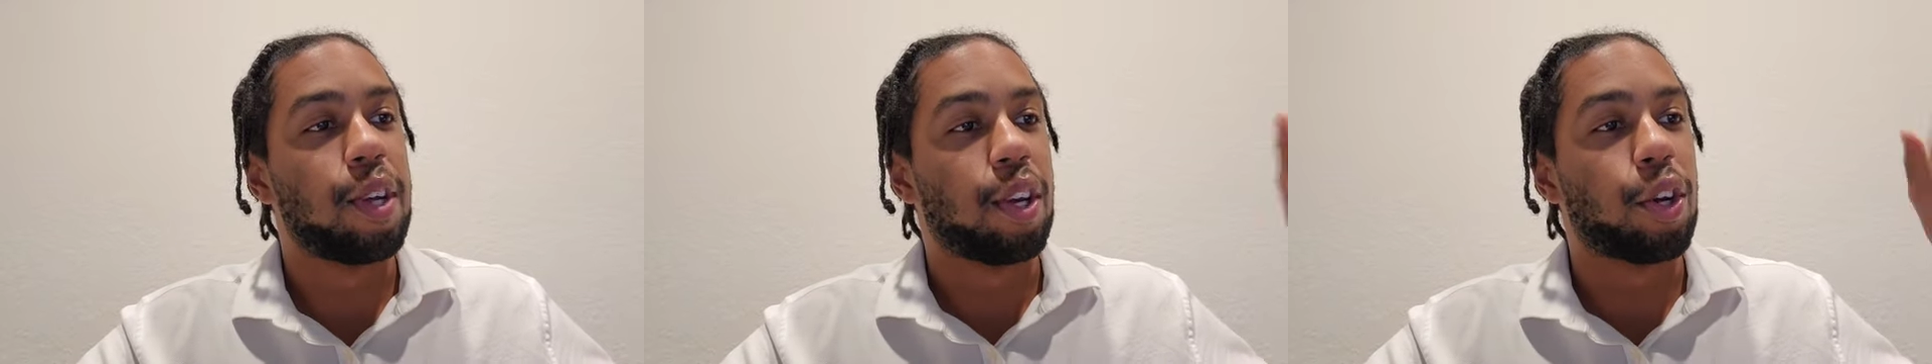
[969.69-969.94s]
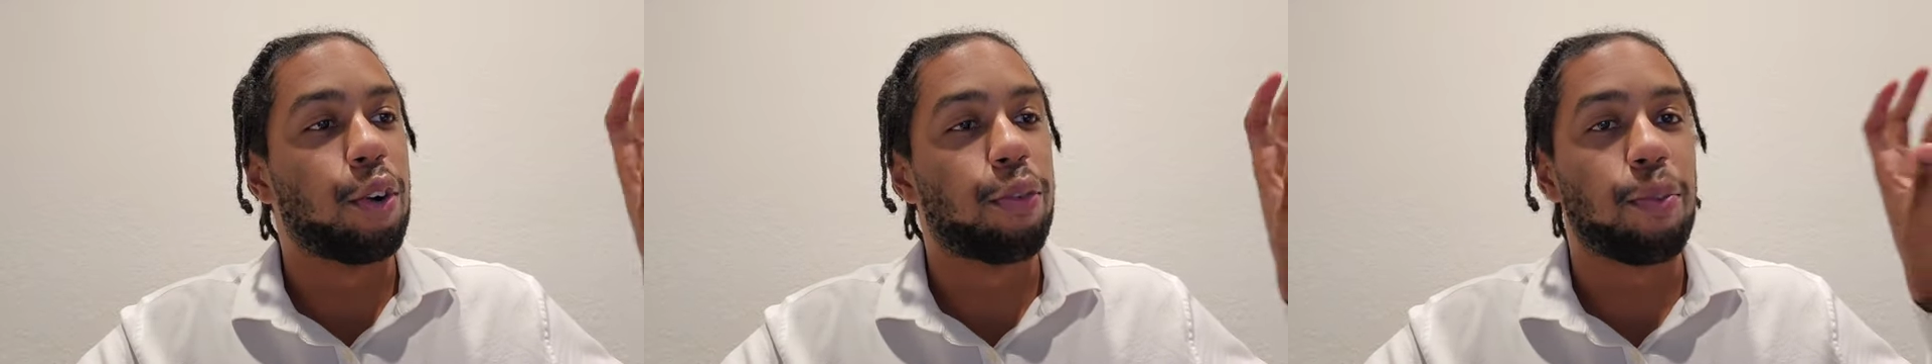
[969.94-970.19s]

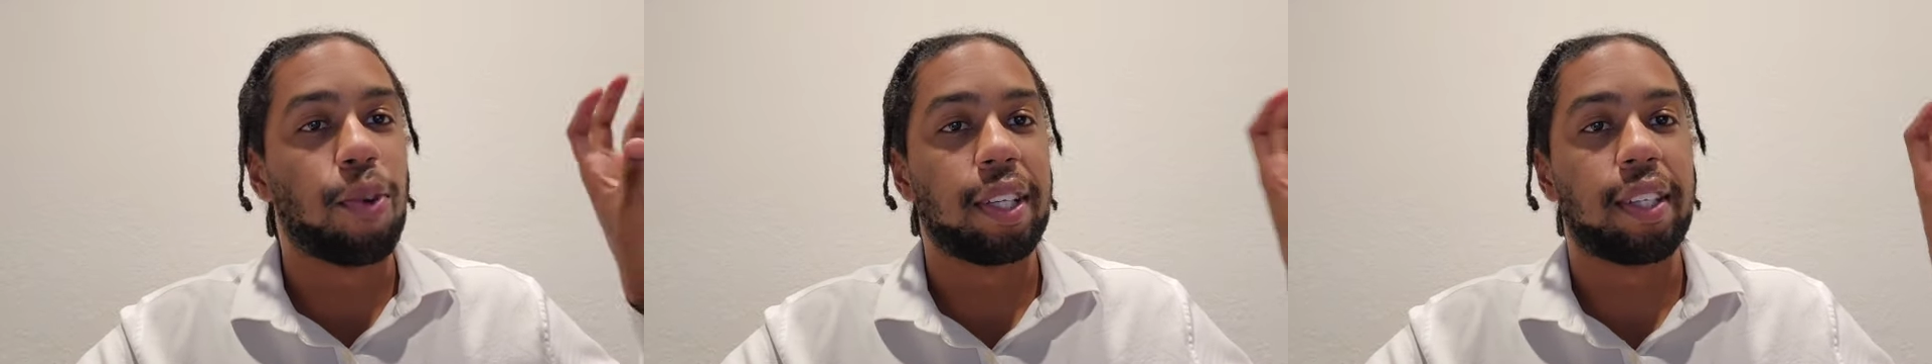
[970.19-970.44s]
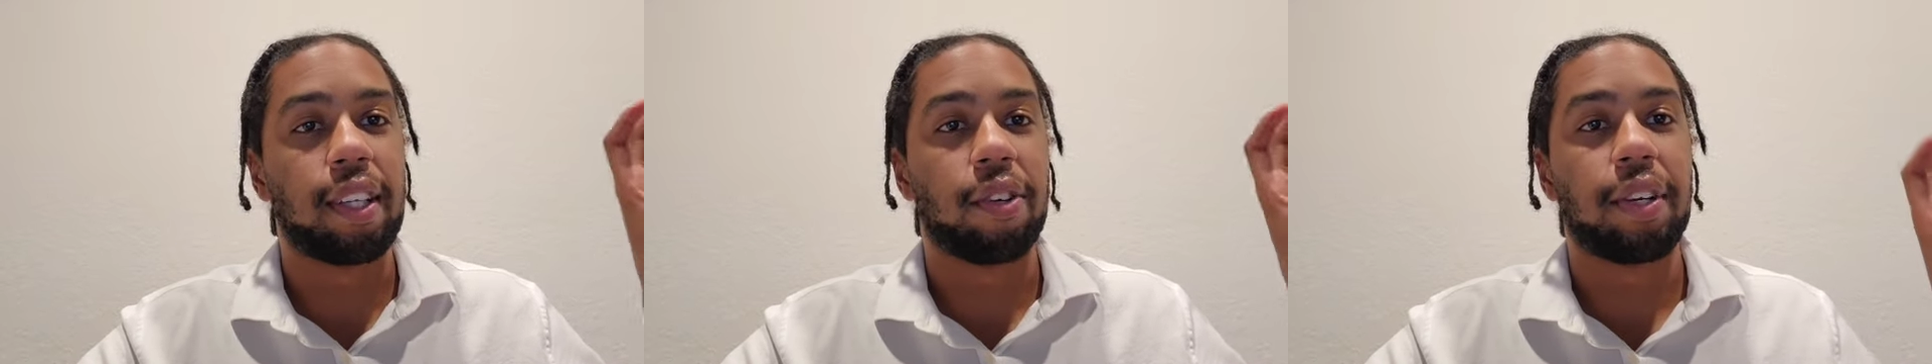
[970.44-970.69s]
go from what
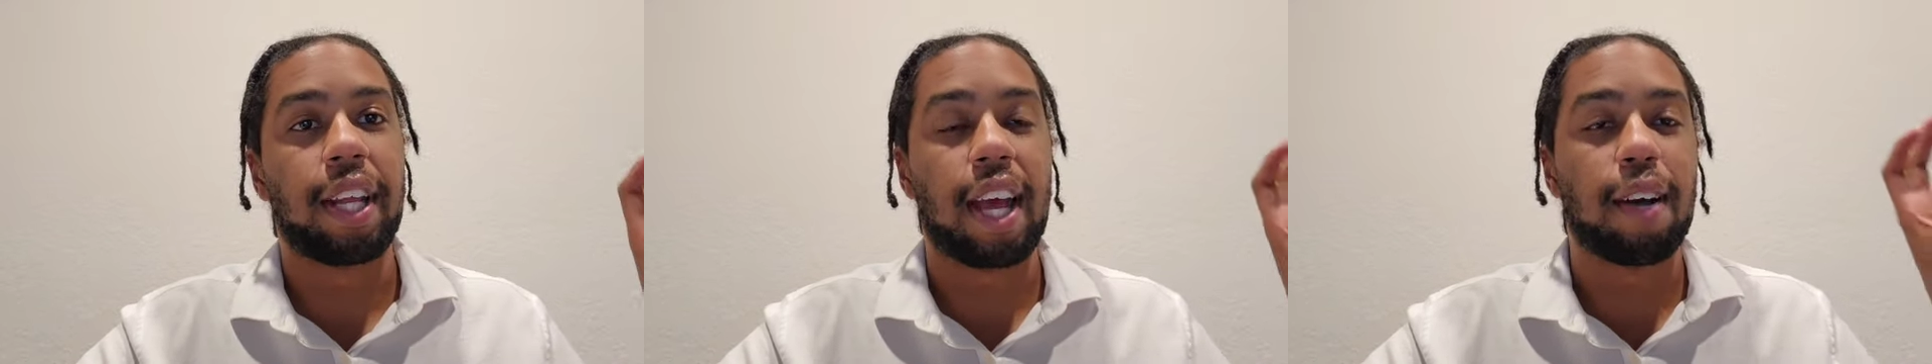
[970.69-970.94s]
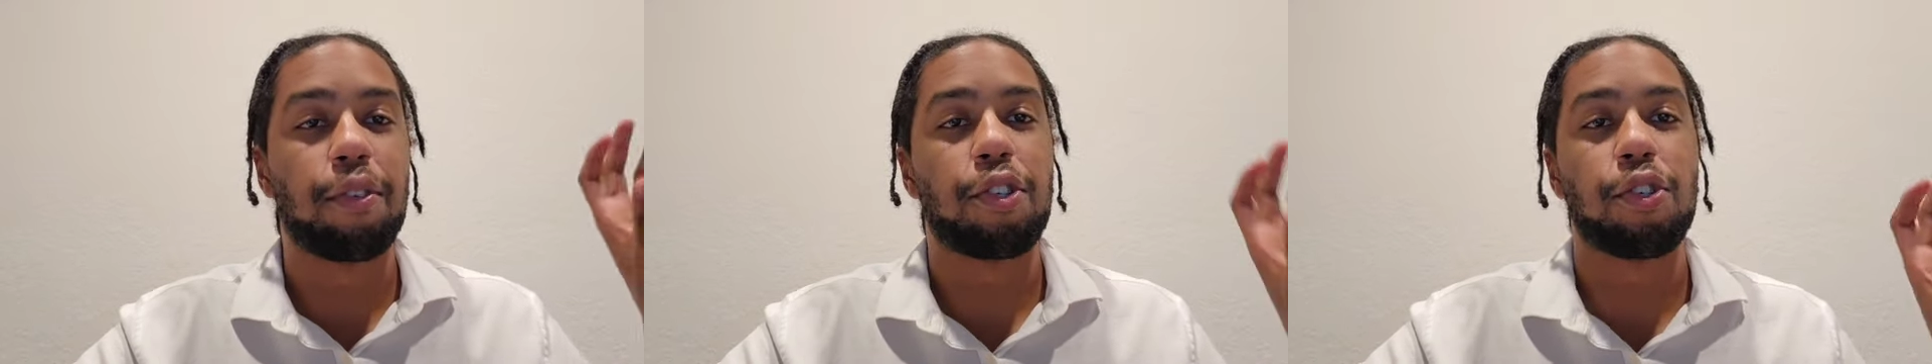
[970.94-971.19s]
they already have,
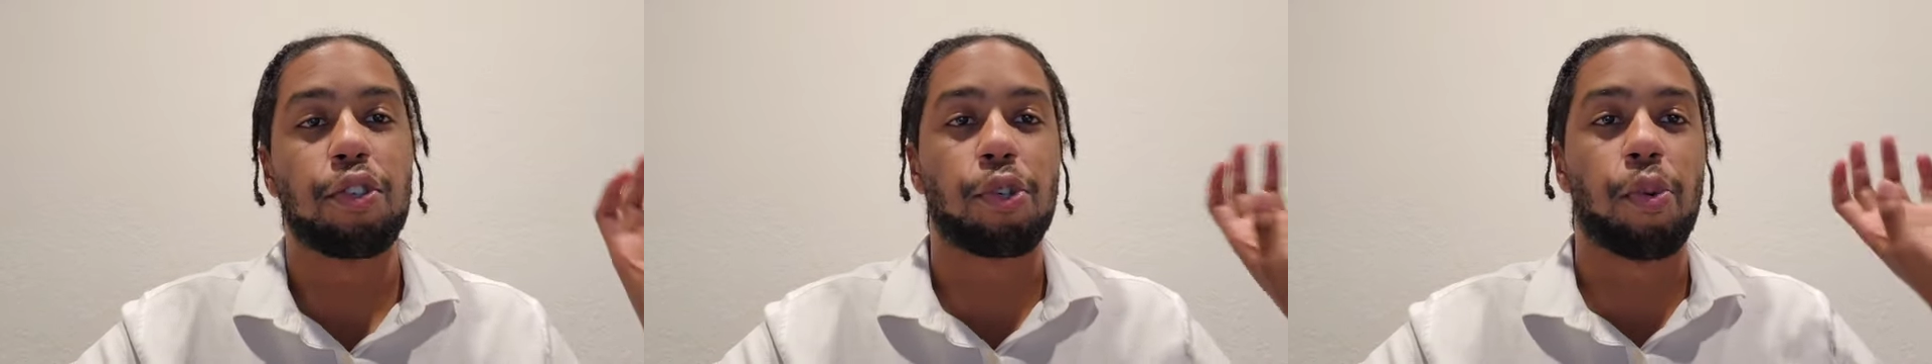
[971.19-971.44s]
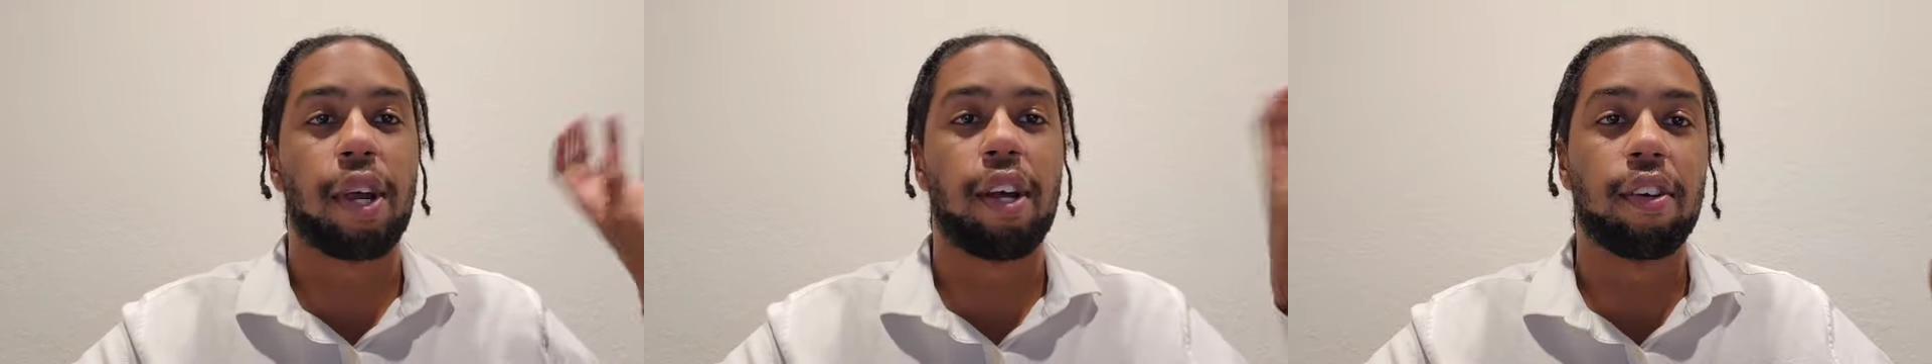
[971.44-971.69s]
which is a
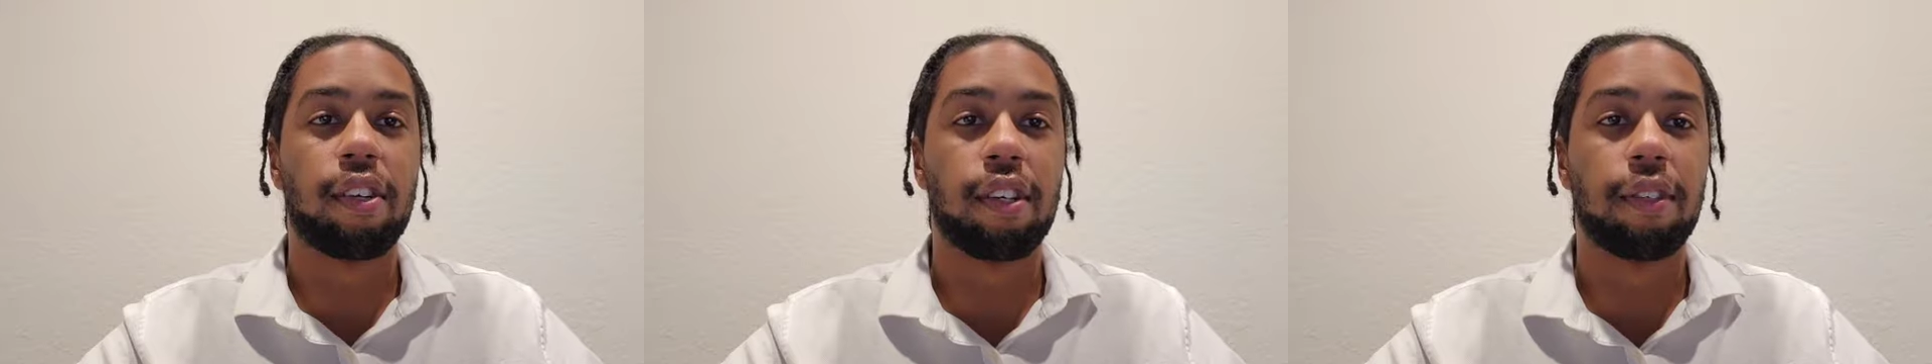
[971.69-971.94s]
square